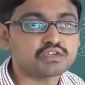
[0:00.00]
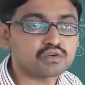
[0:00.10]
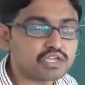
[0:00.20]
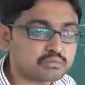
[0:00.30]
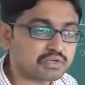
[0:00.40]

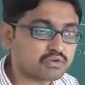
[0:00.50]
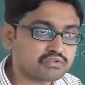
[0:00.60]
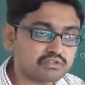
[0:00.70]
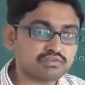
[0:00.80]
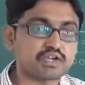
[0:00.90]
Okay, by
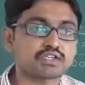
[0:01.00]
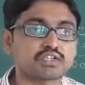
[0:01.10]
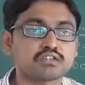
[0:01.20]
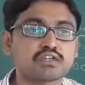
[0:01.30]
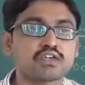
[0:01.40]
using
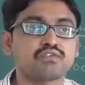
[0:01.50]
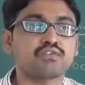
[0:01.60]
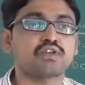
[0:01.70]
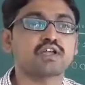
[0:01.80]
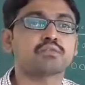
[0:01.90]
functions if you
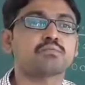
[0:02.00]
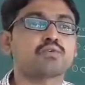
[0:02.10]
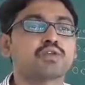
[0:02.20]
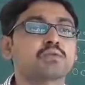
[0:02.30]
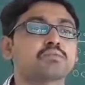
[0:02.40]
write a
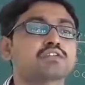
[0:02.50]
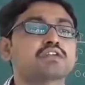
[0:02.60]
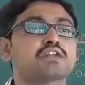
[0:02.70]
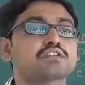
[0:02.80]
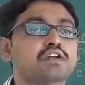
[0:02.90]
program means
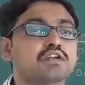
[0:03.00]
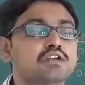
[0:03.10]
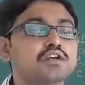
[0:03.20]
that is called a